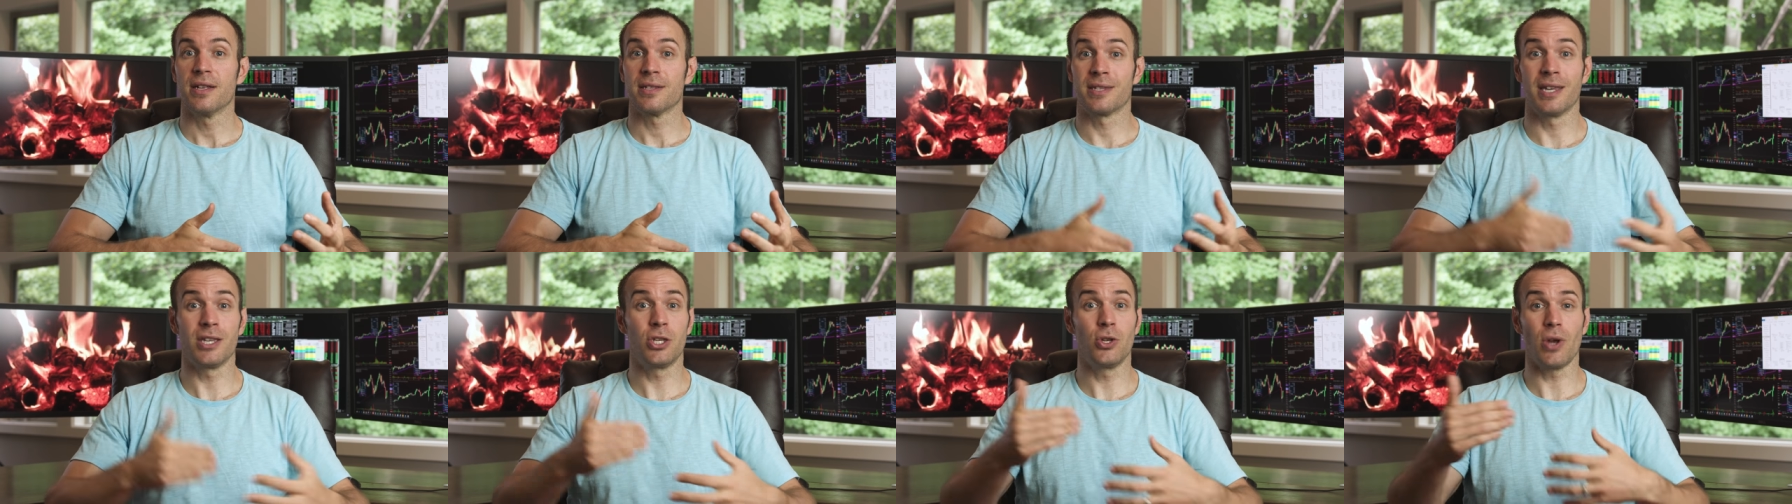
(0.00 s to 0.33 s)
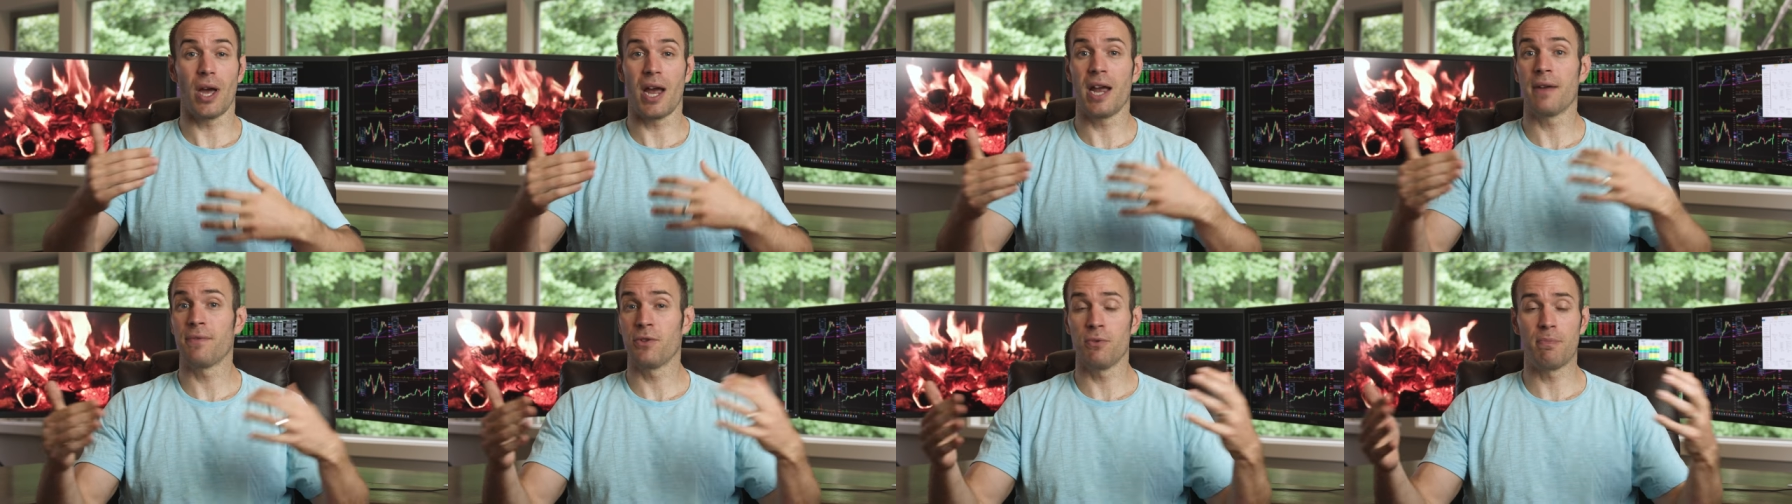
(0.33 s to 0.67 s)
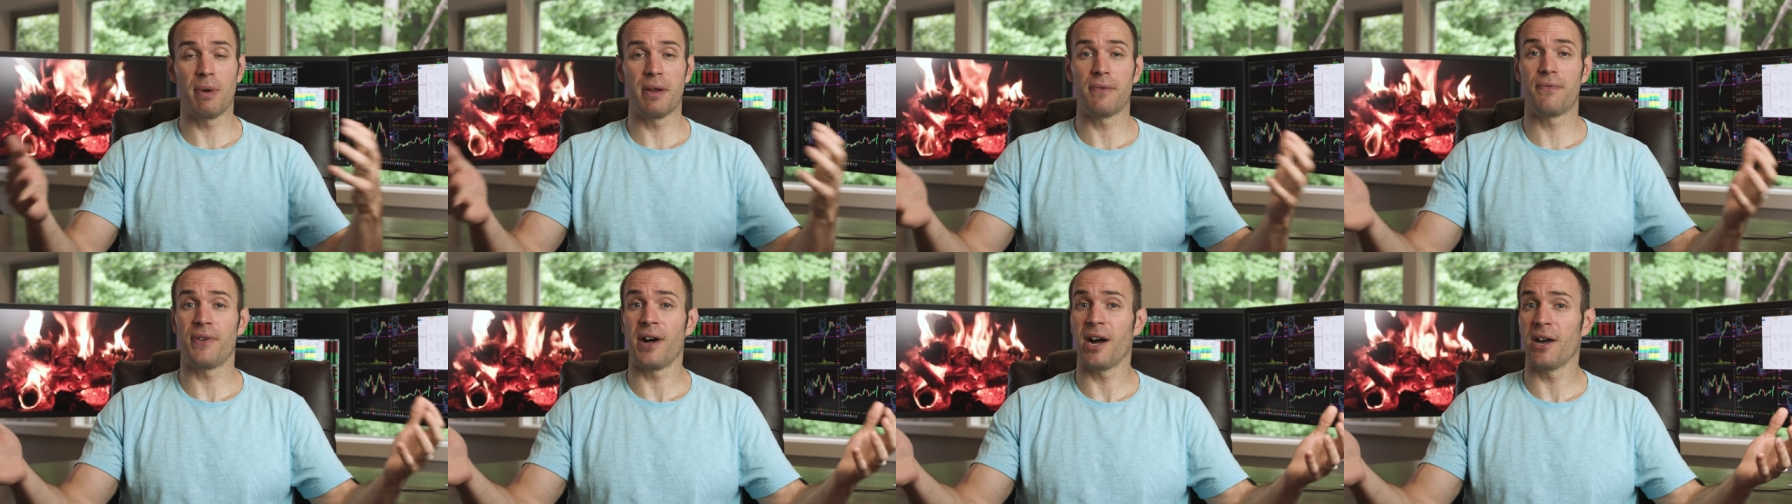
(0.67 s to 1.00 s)
Did you have you
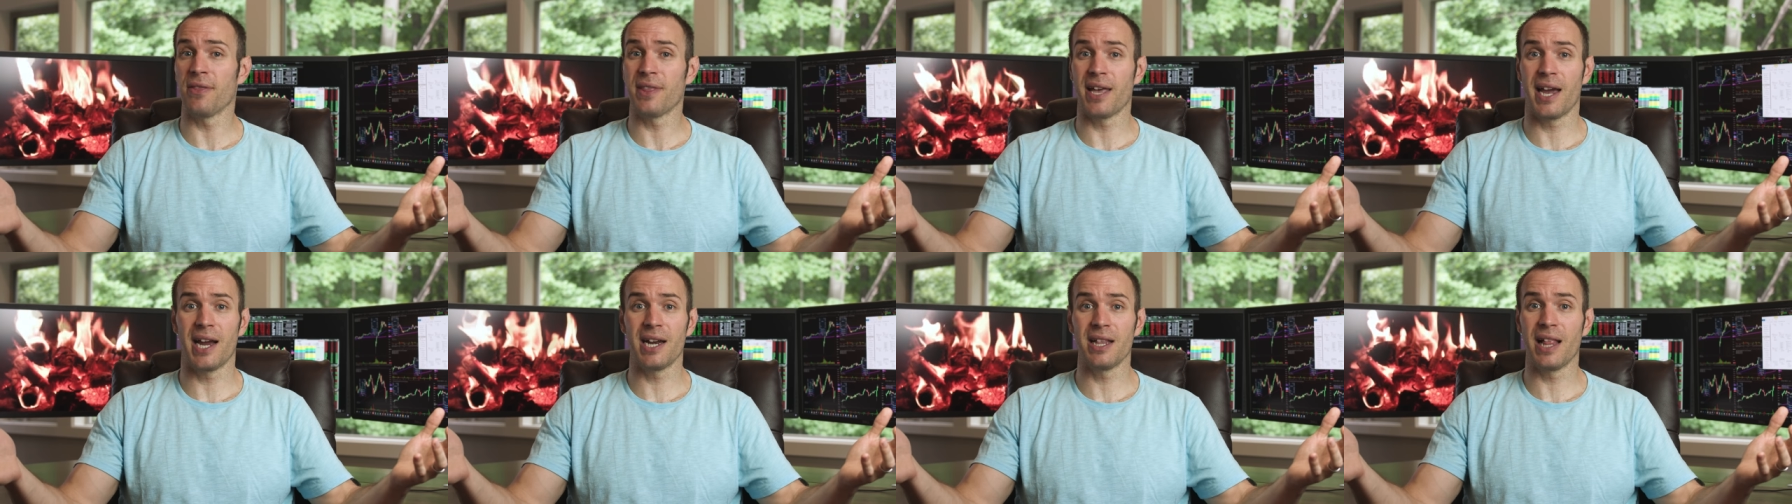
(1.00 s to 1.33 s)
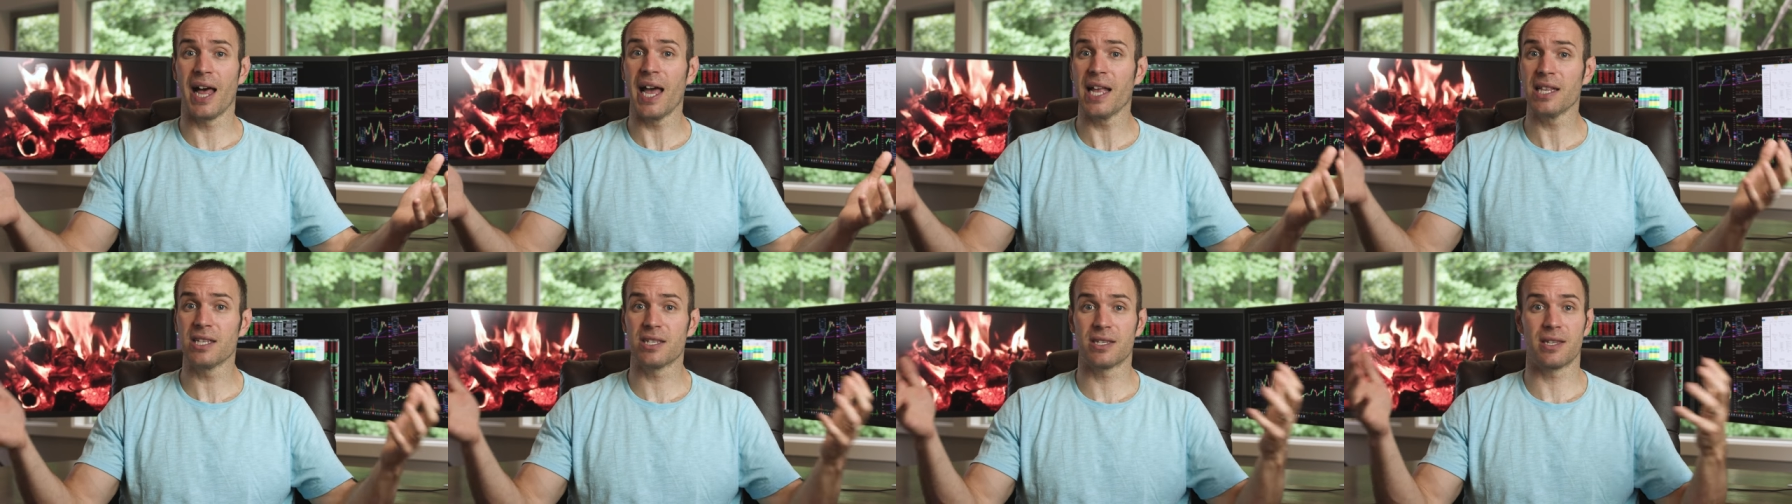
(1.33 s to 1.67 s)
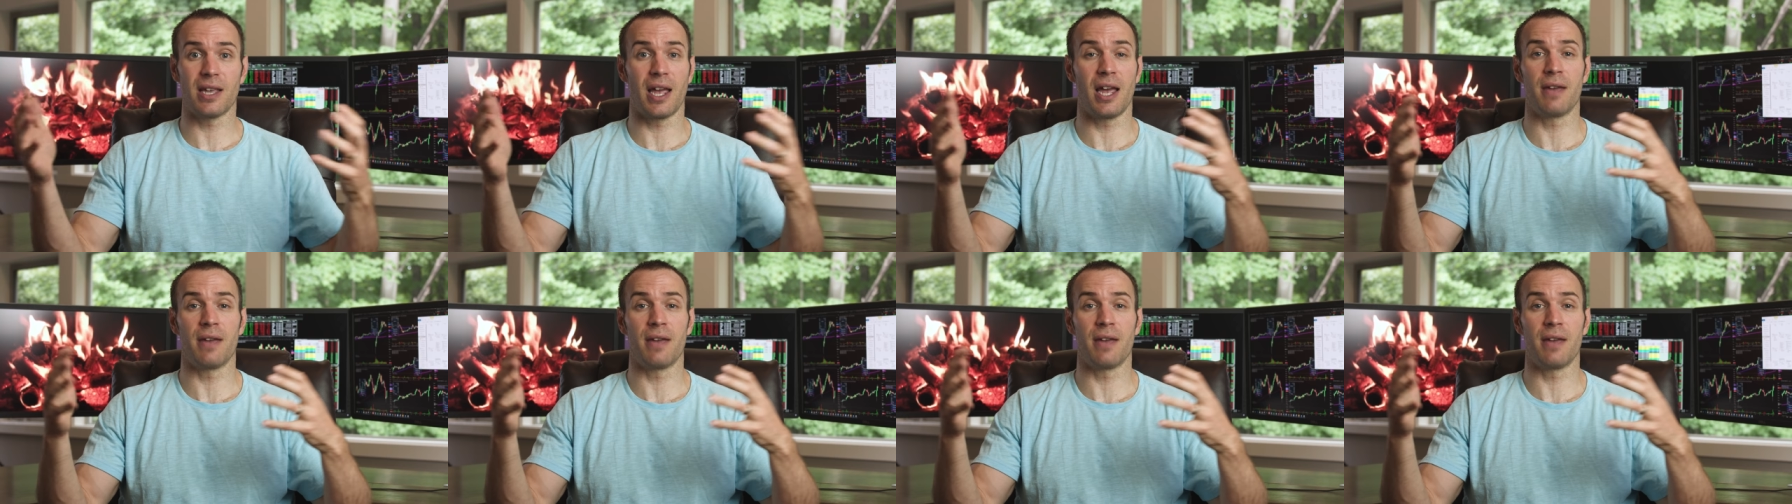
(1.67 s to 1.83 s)
been following the headlines?